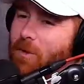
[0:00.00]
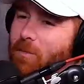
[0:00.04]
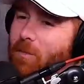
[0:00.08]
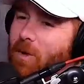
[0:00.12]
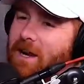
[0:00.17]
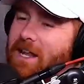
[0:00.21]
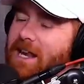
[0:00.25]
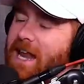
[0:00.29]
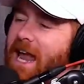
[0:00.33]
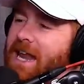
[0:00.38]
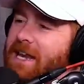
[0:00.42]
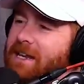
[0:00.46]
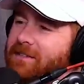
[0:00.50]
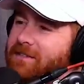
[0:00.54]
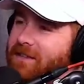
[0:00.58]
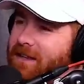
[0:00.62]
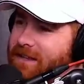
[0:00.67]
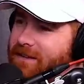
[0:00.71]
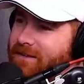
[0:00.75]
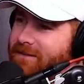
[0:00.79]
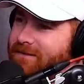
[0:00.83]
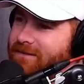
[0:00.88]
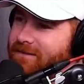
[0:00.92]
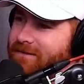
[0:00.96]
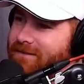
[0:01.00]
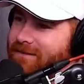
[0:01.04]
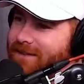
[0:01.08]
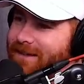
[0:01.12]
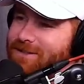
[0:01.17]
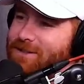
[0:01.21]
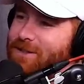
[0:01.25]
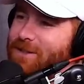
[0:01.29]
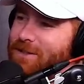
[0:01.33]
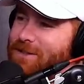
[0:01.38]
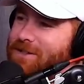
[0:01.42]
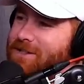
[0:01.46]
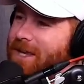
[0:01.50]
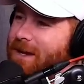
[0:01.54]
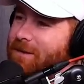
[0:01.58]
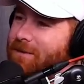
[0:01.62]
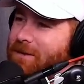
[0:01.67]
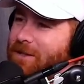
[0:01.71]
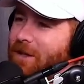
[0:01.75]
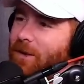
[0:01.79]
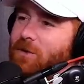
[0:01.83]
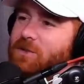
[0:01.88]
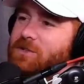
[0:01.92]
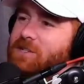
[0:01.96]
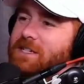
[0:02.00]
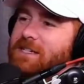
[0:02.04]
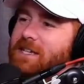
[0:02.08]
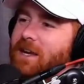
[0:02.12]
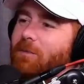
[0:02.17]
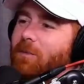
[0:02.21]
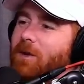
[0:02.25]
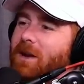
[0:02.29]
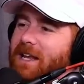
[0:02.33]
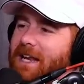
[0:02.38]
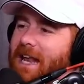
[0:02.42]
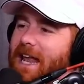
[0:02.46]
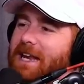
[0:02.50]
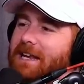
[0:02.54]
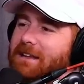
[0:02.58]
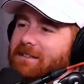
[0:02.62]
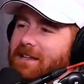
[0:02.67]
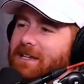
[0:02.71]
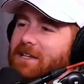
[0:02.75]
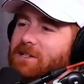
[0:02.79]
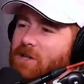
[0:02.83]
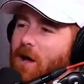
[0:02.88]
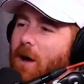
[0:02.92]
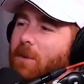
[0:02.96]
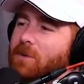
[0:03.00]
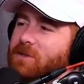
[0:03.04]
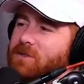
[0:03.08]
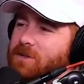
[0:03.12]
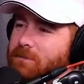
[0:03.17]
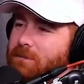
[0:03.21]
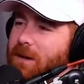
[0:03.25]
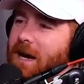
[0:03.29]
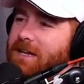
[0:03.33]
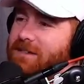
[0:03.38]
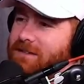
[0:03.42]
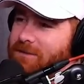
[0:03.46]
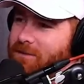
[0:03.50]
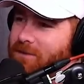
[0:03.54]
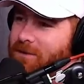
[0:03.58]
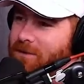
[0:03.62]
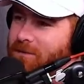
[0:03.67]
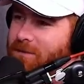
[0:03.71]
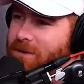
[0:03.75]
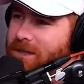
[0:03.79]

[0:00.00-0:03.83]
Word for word: on one in anything. That's a good statement though. Six on one in yeah. anything is almost impossible to